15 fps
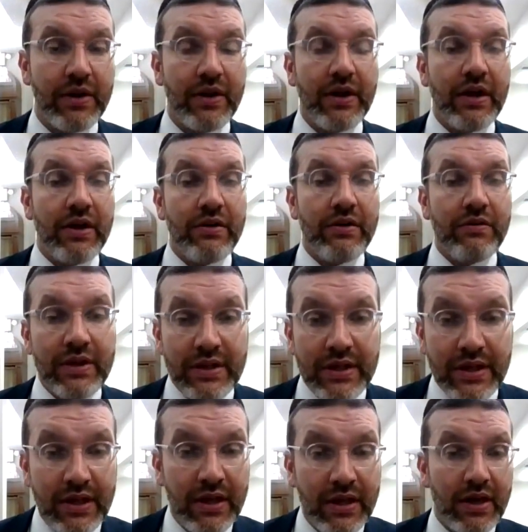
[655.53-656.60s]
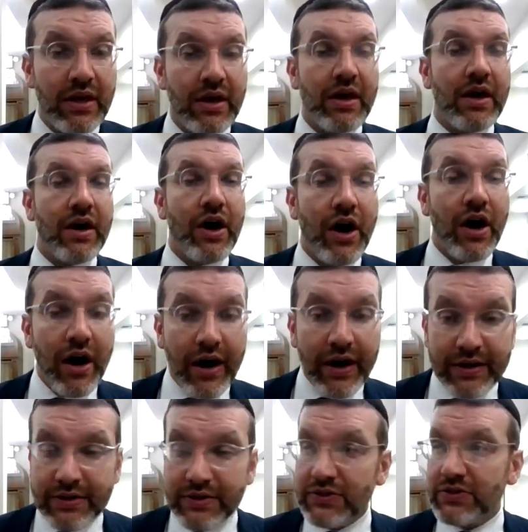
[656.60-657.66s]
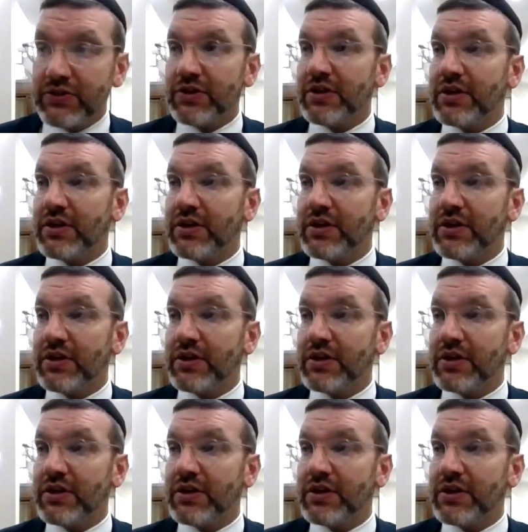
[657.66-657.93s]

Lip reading: It really hides.